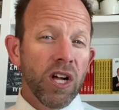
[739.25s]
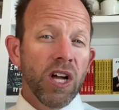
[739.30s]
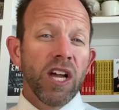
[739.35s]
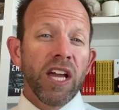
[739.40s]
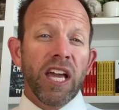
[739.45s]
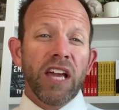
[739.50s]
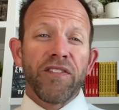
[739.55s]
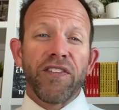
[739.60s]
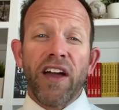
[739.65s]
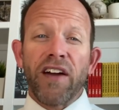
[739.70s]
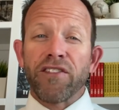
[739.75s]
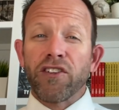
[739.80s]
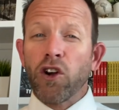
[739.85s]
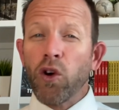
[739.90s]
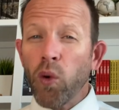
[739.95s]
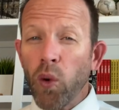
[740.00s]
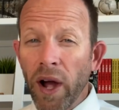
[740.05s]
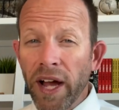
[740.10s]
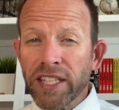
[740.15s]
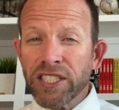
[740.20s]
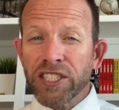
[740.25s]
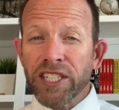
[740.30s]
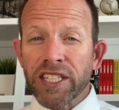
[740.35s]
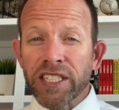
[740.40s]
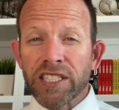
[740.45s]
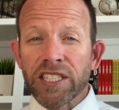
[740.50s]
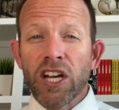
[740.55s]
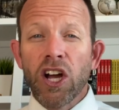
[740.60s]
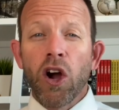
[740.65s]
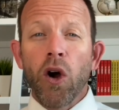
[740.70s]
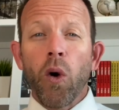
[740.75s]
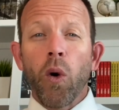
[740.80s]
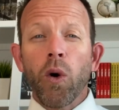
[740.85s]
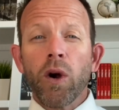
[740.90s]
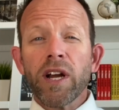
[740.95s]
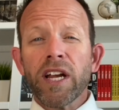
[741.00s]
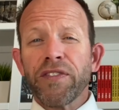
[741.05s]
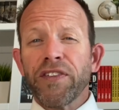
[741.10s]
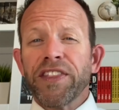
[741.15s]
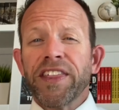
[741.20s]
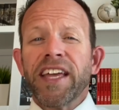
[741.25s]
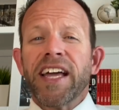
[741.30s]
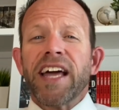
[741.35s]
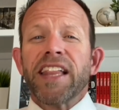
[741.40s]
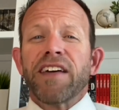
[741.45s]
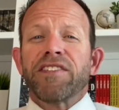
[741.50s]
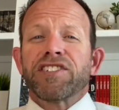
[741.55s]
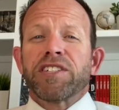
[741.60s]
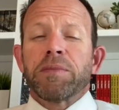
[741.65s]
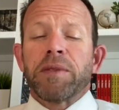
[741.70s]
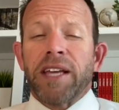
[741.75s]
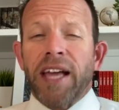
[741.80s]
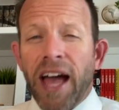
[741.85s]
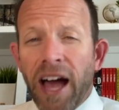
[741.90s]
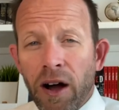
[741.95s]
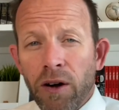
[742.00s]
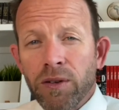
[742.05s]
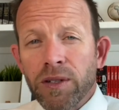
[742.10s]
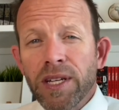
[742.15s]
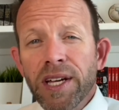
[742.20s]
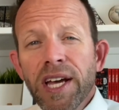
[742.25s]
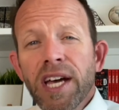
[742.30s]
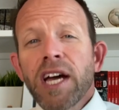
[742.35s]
if you have questions, or if you think I left something out,